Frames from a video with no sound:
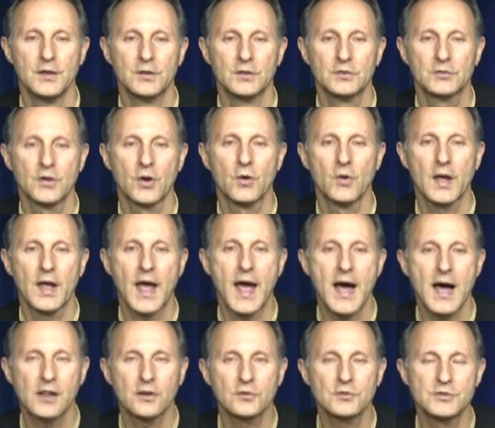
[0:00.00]
So
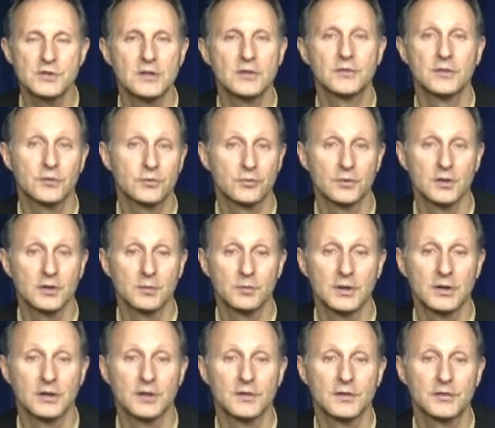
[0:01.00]
allergies is really
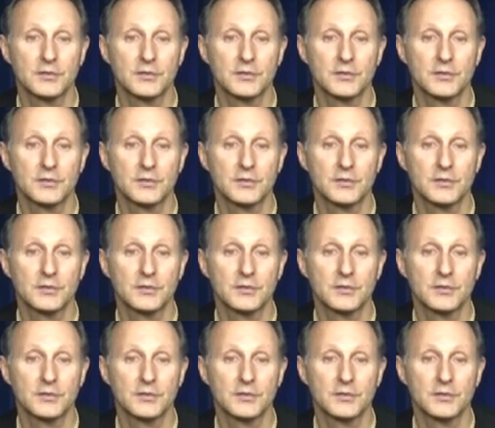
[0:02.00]
big in the